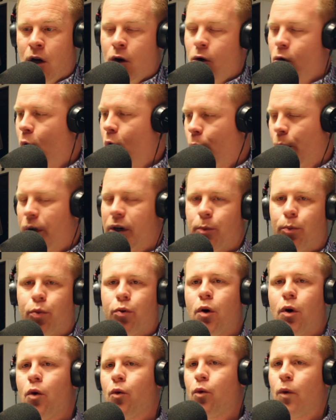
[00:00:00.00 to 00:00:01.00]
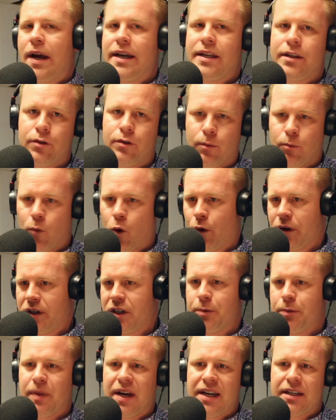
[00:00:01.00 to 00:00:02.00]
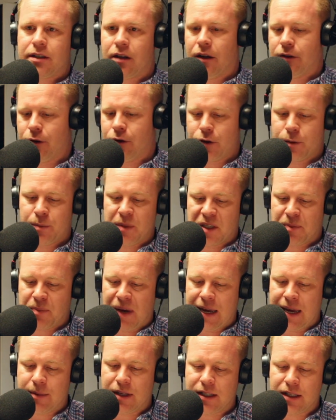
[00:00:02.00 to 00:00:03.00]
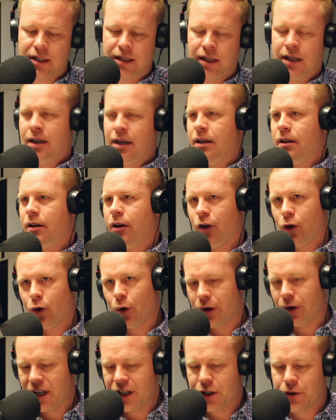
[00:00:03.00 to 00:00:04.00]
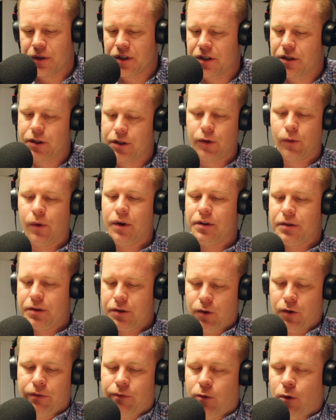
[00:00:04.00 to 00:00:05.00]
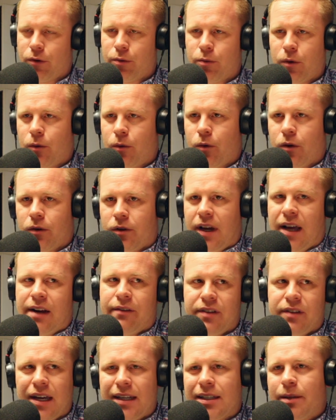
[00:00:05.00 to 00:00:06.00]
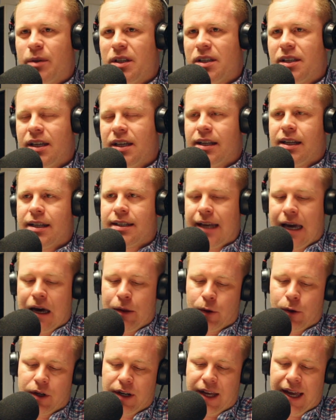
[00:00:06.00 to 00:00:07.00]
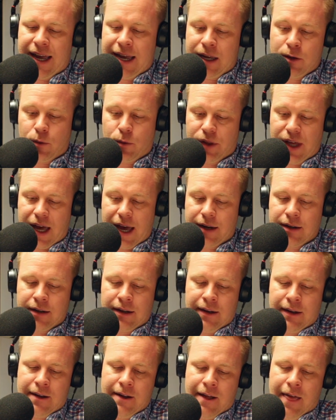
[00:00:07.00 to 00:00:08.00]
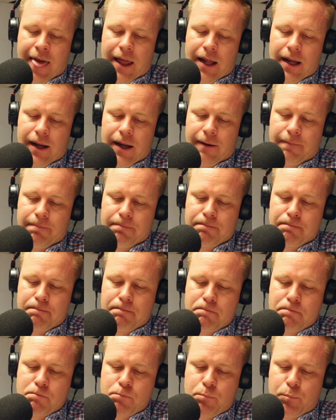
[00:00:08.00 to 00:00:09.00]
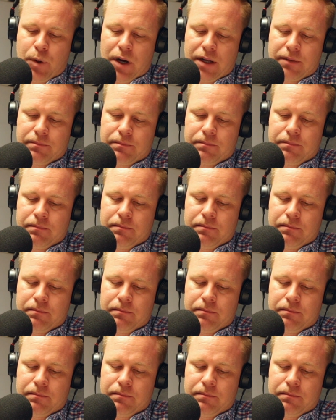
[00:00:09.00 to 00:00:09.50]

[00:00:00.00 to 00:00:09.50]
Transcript: or we're going to prorate your mortgage based on those missed payments, accrued interest, so on and so forth. We're, we're kind of yet to be seen as to how they're going to handle that. Um, but